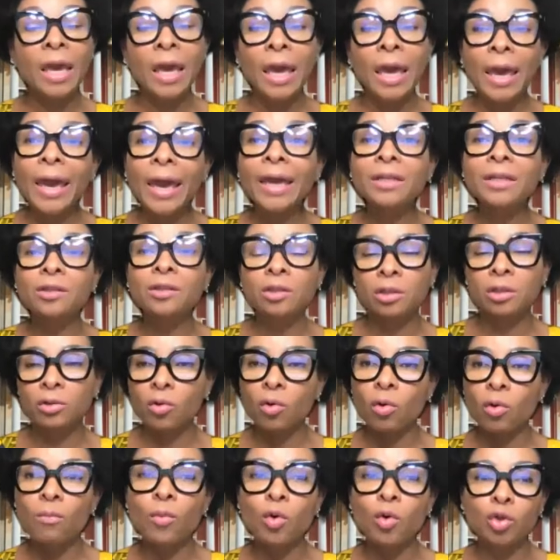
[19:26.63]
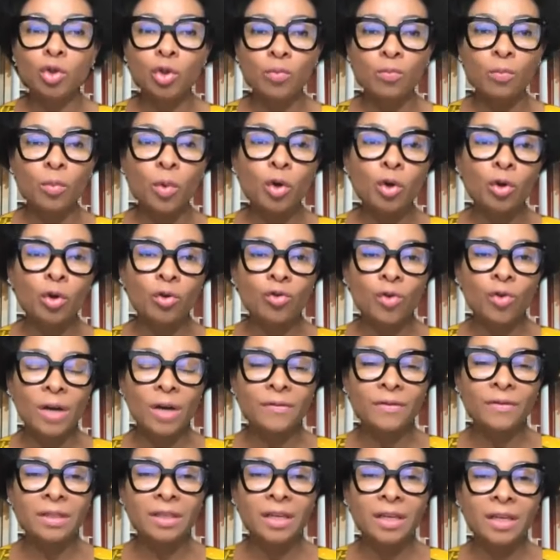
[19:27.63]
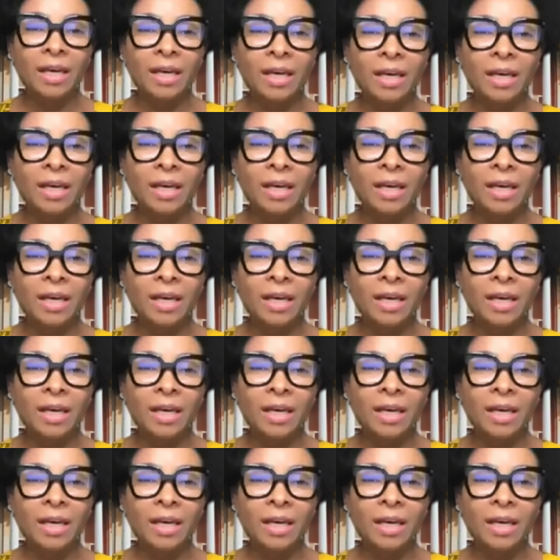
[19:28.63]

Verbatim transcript: and or monographs.